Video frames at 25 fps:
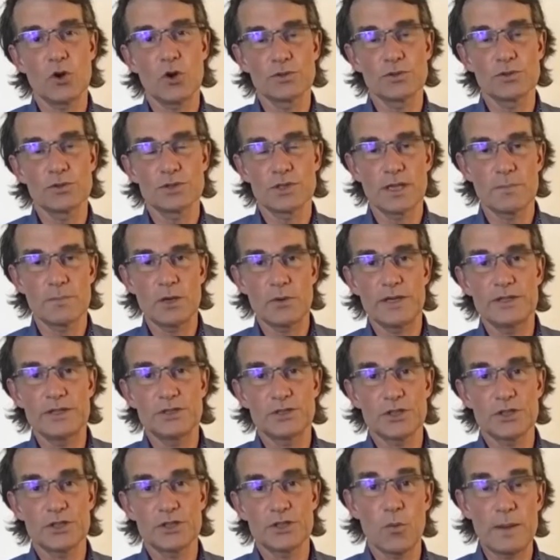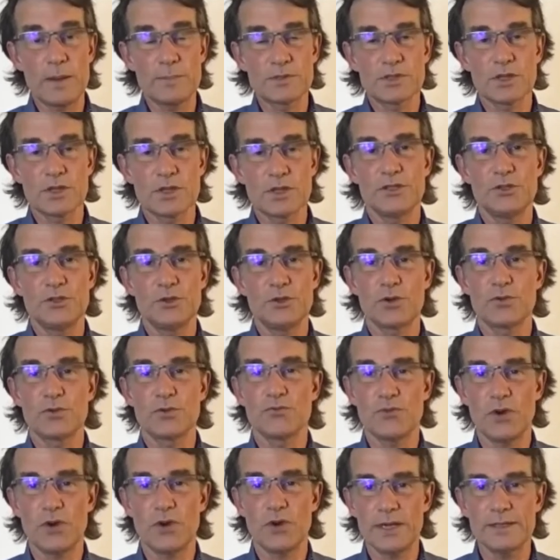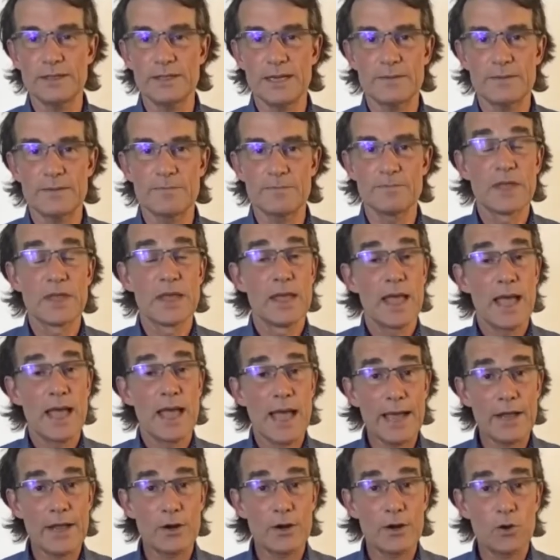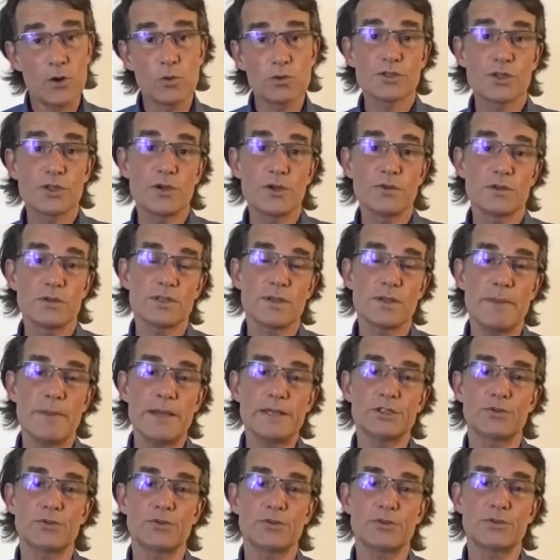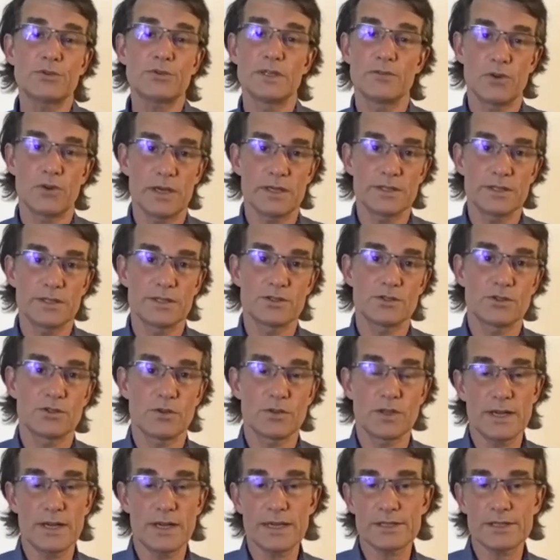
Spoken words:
If you go onto the WHO website, you can find that. And also there's a measuring device. So the